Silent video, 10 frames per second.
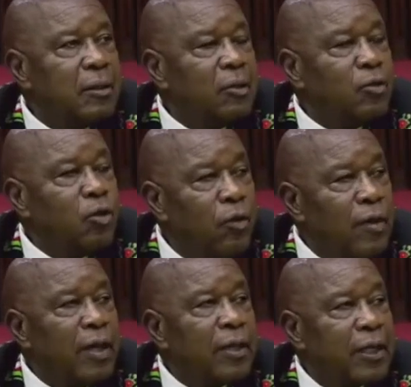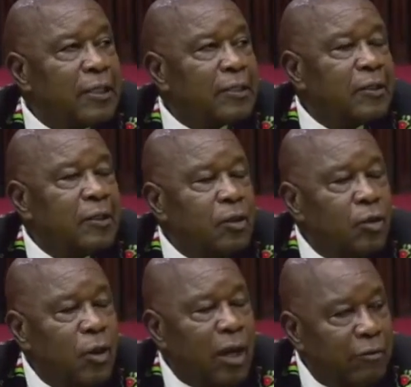knowing that
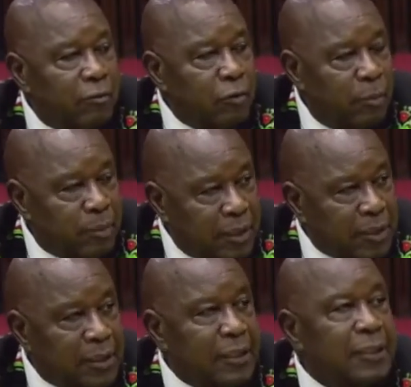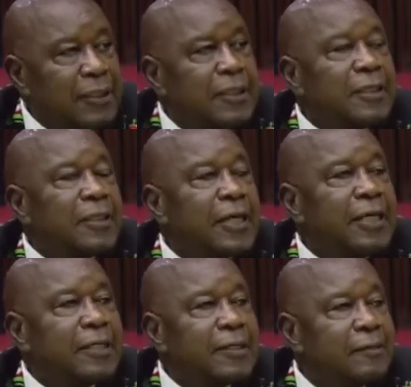your president is in
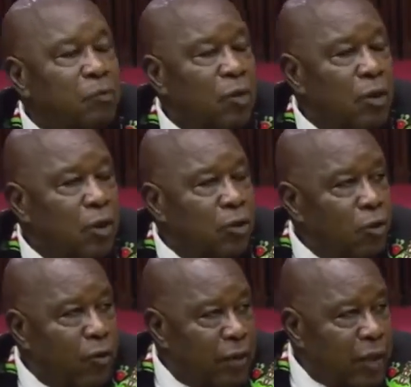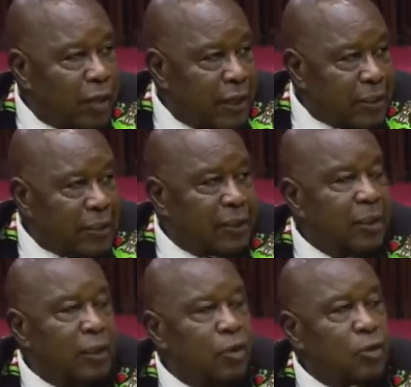charge, knowing that
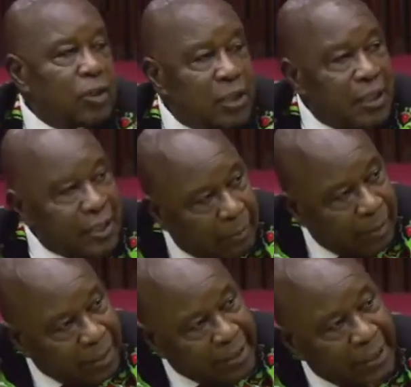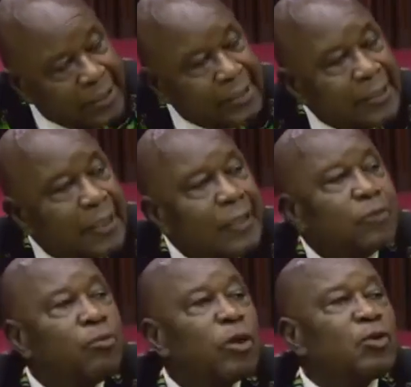your state apparatus is there
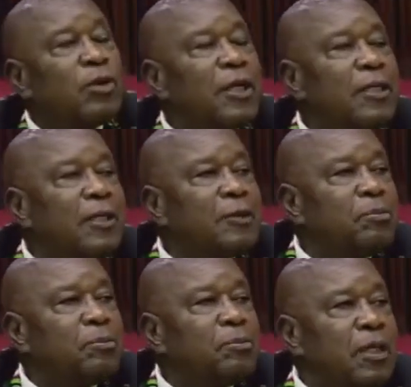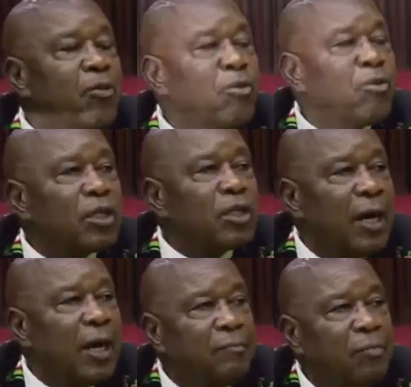to make sure that there is peace and
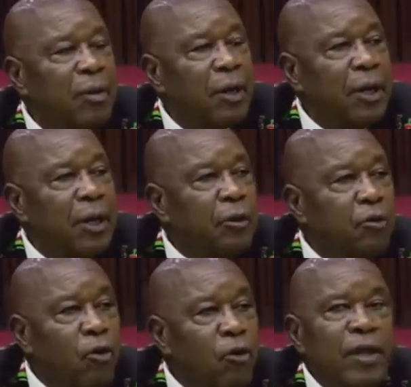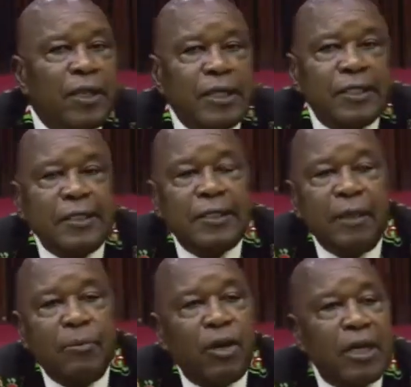order, and knowing that the
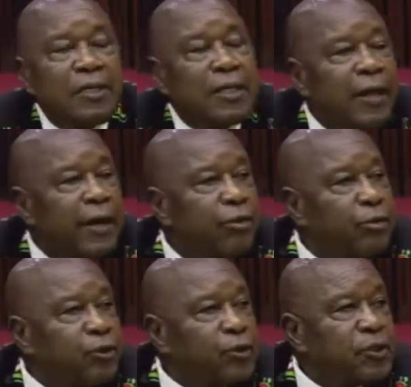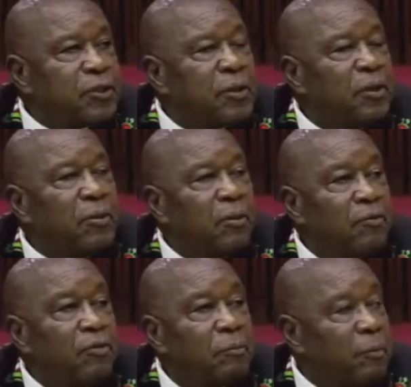democratic ethos
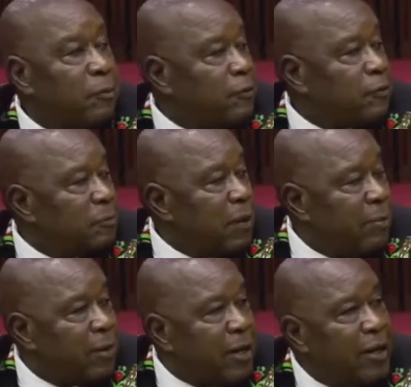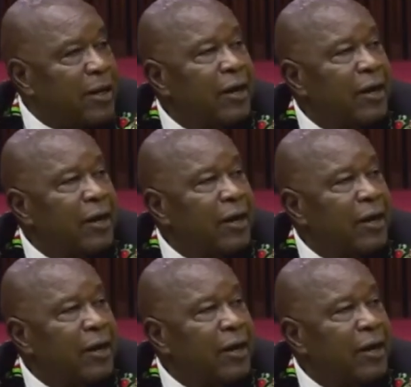of the people of Zimbabwe